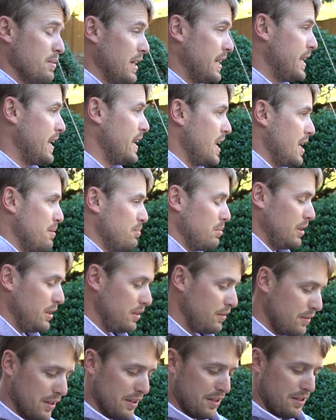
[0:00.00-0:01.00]
I cannot
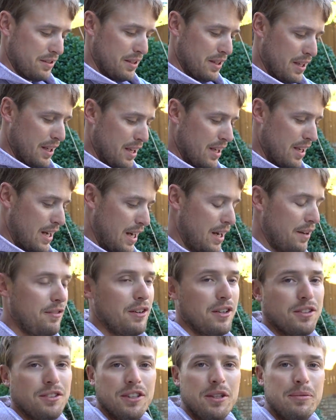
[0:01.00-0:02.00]
believe this. I
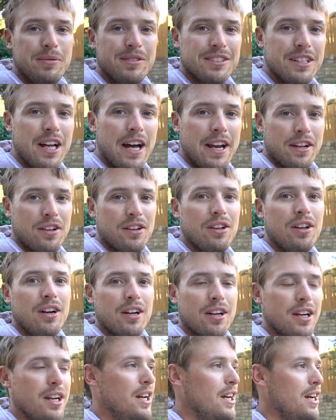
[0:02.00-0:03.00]
fell asleep. It's nine
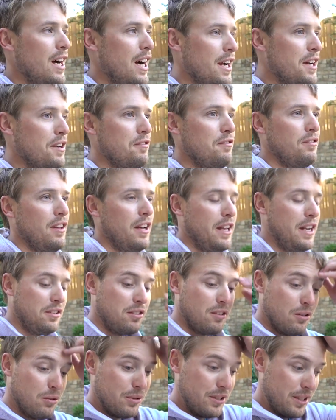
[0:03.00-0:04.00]
o'clock. I got a flight out
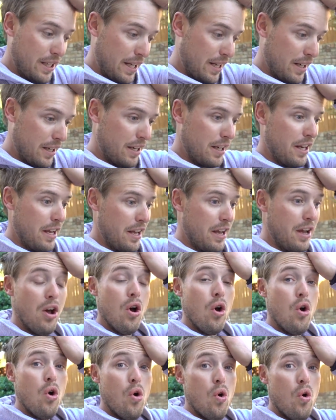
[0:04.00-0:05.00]
to Louisiana today.
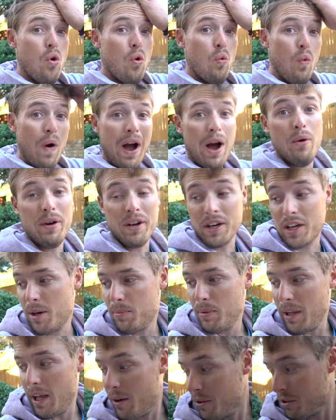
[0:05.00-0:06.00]
Wow, in a
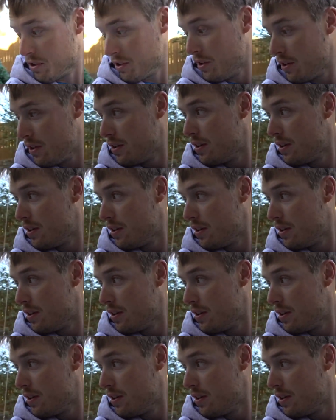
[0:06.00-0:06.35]
couple hours.